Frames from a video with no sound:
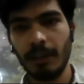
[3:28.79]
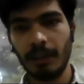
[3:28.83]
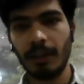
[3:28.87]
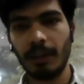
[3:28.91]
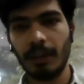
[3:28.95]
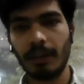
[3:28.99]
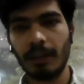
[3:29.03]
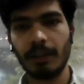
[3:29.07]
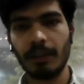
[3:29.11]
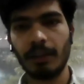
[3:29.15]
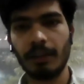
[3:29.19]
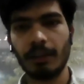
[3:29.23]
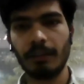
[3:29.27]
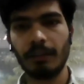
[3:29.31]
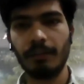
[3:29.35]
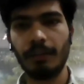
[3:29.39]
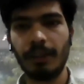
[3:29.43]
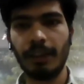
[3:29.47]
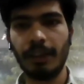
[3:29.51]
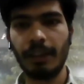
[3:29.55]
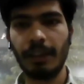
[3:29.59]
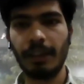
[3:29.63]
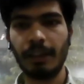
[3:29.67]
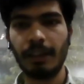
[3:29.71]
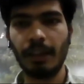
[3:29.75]
Like uh,
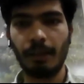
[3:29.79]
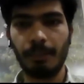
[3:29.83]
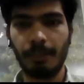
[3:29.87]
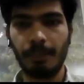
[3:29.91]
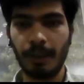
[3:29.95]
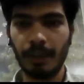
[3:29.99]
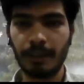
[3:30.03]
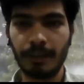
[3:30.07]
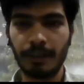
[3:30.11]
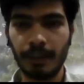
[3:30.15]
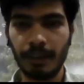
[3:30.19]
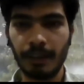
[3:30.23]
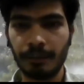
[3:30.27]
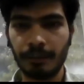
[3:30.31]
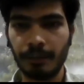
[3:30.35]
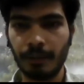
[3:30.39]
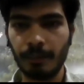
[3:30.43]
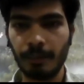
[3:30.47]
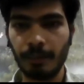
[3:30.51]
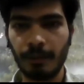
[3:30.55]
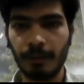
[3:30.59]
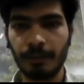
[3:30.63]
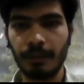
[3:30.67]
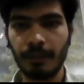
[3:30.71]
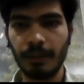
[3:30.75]
we take Laplace
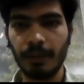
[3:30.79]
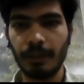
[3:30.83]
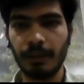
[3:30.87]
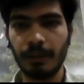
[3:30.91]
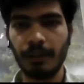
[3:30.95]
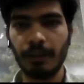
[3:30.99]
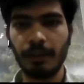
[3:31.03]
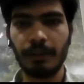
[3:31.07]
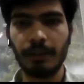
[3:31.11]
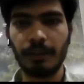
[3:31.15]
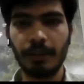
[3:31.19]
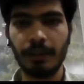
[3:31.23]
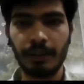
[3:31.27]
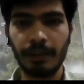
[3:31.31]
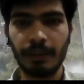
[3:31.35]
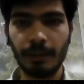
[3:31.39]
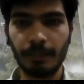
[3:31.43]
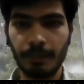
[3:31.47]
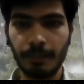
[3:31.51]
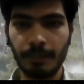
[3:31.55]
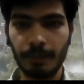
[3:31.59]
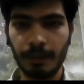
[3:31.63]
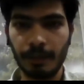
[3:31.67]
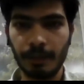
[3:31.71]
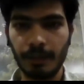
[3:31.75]
transform of the
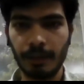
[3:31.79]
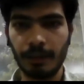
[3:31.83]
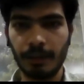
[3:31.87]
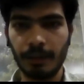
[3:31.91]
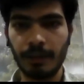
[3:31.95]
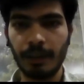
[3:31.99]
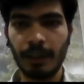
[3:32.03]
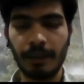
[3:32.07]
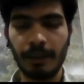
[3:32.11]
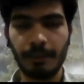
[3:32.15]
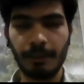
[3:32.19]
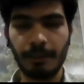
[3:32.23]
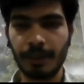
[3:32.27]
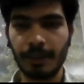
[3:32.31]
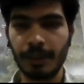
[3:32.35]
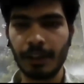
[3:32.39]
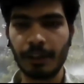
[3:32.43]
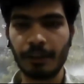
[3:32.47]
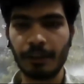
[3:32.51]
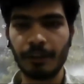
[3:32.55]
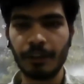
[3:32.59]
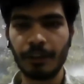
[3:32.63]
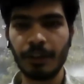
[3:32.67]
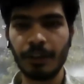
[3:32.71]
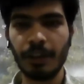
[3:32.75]
system uh, dynamic
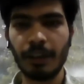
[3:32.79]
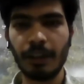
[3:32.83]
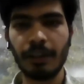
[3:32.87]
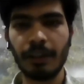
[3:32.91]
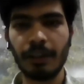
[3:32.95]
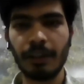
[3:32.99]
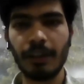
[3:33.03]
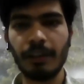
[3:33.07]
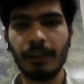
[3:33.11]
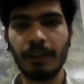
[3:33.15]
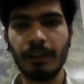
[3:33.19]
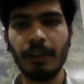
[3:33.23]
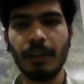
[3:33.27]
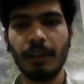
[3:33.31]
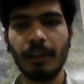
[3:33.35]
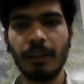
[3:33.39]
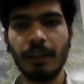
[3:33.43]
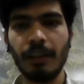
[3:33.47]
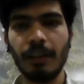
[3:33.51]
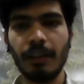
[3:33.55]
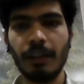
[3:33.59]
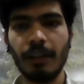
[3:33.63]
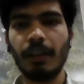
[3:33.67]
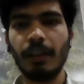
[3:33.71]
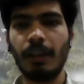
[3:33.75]
equation, and then
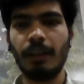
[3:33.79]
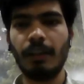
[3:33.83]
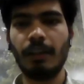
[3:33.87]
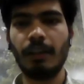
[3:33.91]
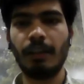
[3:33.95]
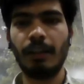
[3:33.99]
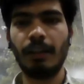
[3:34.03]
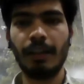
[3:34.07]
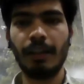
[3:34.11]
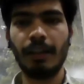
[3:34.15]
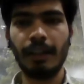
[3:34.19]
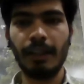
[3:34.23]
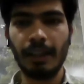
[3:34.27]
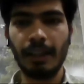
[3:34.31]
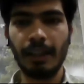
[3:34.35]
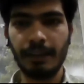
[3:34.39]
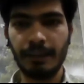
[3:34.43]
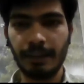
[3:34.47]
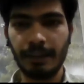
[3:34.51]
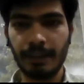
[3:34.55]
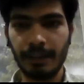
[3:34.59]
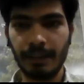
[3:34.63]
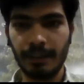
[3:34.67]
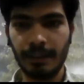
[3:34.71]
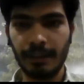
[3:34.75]
Uh,
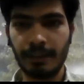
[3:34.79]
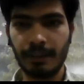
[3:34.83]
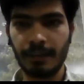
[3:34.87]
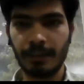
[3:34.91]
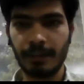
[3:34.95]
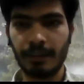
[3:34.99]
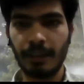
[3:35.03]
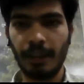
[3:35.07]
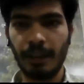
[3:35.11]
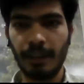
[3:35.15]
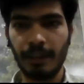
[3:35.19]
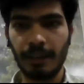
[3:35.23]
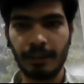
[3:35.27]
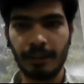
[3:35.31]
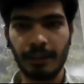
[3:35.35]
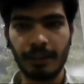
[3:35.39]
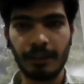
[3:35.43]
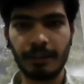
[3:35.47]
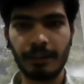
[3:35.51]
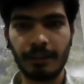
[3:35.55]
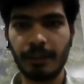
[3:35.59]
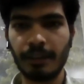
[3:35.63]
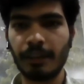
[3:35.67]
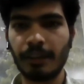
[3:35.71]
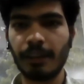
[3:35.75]
analyzing its
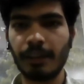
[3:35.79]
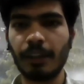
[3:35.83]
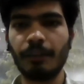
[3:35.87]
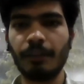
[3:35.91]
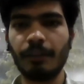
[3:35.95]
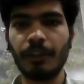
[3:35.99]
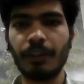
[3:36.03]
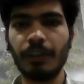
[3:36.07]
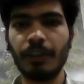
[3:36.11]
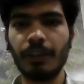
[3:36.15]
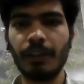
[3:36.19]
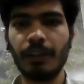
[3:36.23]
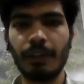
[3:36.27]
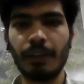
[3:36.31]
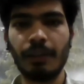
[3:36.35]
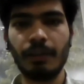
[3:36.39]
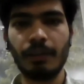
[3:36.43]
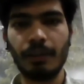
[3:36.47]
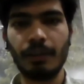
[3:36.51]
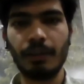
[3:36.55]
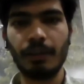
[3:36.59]
characteristic equation